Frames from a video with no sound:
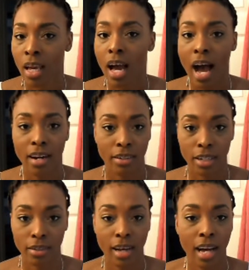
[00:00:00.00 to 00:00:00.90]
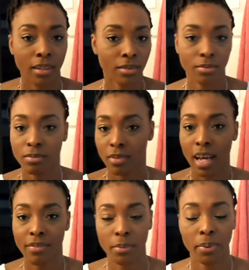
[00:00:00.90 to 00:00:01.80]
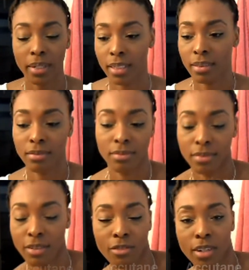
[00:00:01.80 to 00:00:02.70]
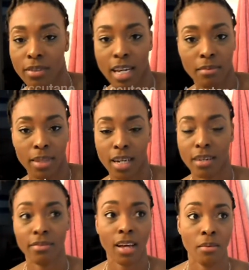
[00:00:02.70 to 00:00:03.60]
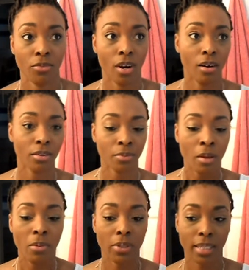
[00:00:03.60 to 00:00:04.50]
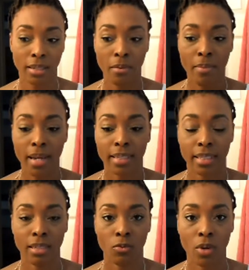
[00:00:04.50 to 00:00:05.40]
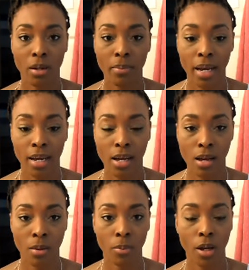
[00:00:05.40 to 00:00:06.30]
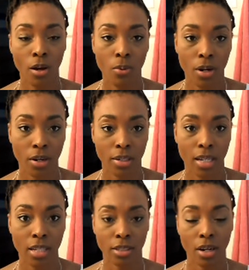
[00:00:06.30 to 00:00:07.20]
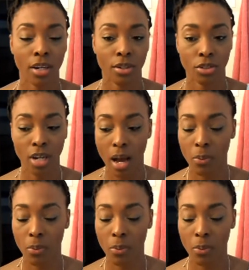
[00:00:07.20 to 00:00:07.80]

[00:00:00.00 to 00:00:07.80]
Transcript: I don't know. I'll have to put the real name there if I'm wrong. It was like a medicine. One of my coworkers, I started a new job.